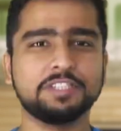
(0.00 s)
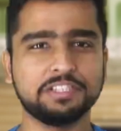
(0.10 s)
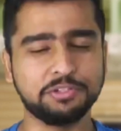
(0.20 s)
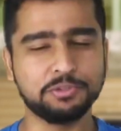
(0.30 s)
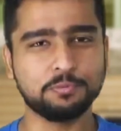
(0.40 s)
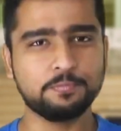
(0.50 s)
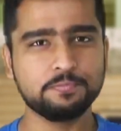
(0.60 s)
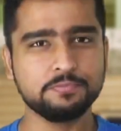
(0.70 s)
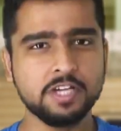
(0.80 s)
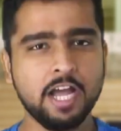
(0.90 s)
new.
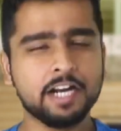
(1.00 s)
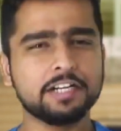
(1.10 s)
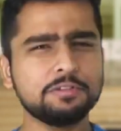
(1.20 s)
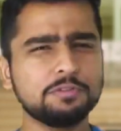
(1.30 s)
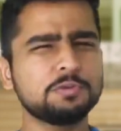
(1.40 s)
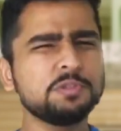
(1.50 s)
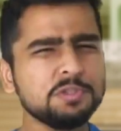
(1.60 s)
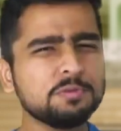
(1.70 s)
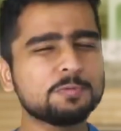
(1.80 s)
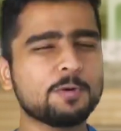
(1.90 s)
Now, would you
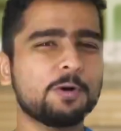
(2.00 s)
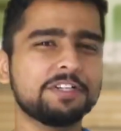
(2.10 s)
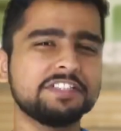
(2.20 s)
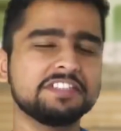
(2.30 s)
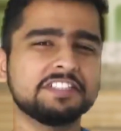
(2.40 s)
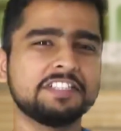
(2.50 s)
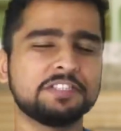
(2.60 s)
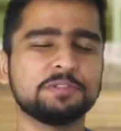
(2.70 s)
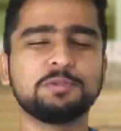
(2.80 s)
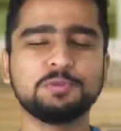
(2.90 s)
want
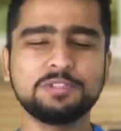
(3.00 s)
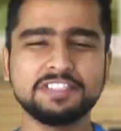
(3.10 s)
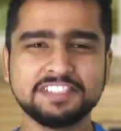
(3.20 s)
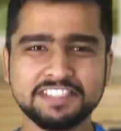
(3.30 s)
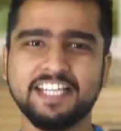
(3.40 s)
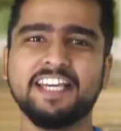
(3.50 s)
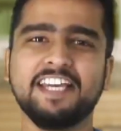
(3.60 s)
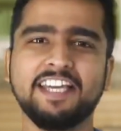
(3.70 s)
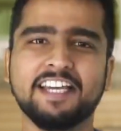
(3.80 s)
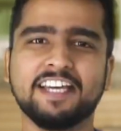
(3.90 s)
to
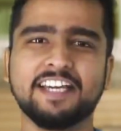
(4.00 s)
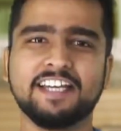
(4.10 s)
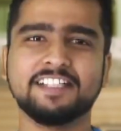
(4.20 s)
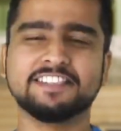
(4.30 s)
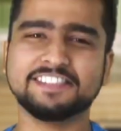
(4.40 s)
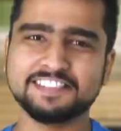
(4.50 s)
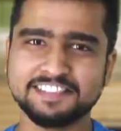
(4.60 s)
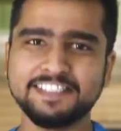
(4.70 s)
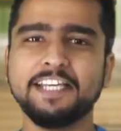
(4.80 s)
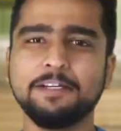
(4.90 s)
stay the
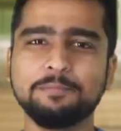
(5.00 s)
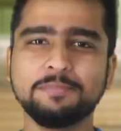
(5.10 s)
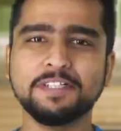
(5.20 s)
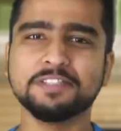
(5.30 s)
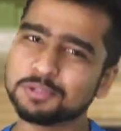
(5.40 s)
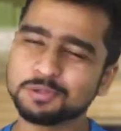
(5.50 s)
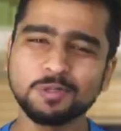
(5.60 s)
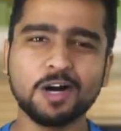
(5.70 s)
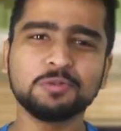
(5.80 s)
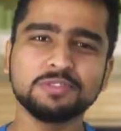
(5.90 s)
same
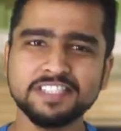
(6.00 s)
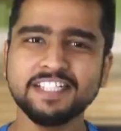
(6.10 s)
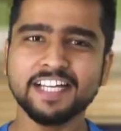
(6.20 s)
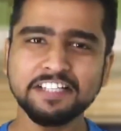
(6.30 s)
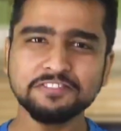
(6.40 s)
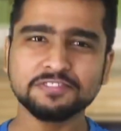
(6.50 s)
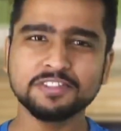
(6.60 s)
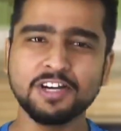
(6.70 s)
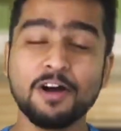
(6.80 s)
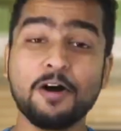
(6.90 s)
throughout the life?
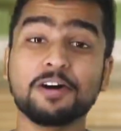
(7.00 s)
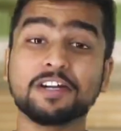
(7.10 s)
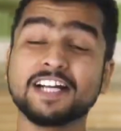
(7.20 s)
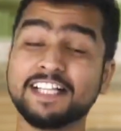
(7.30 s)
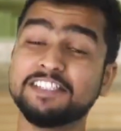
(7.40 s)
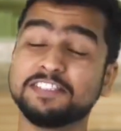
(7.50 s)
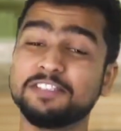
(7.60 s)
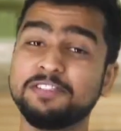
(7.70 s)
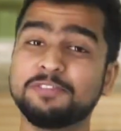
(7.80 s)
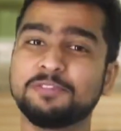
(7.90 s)
Or rather,
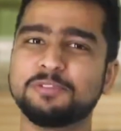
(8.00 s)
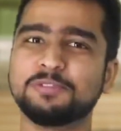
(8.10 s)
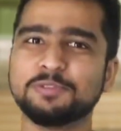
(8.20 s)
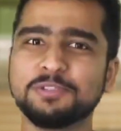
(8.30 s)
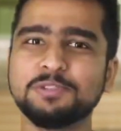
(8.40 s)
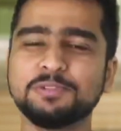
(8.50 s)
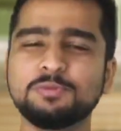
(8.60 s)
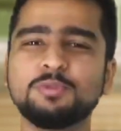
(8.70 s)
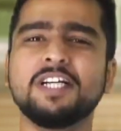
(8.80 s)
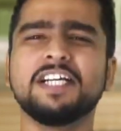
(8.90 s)
would
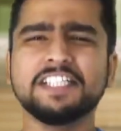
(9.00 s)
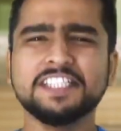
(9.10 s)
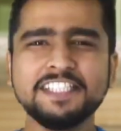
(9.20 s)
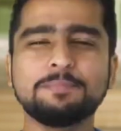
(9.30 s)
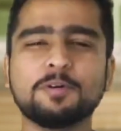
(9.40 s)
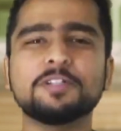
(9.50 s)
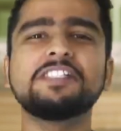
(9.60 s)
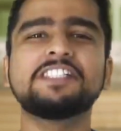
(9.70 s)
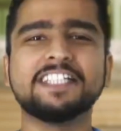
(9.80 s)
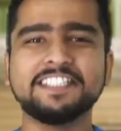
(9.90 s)
you keep on
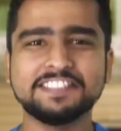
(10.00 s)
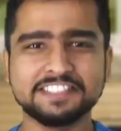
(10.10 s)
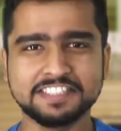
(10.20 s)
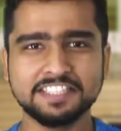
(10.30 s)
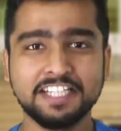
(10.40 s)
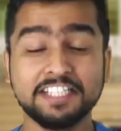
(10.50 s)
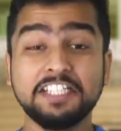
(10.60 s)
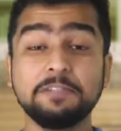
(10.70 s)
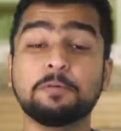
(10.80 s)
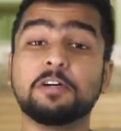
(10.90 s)
changing,
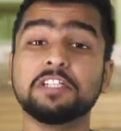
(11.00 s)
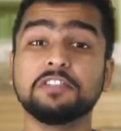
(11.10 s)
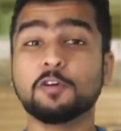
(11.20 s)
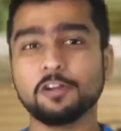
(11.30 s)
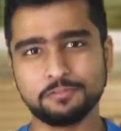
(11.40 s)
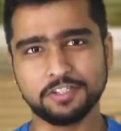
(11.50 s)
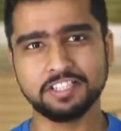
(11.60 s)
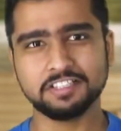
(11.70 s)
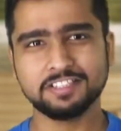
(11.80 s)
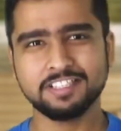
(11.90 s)
keep on evolving?
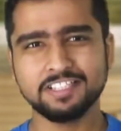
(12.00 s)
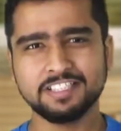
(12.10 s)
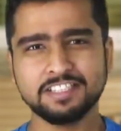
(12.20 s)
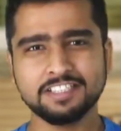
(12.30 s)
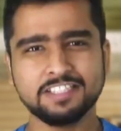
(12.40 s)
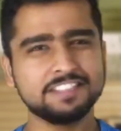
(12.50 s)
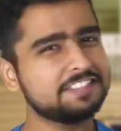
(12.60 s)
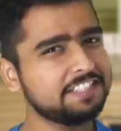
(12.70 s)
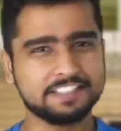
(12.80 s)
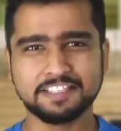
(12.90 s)
Think.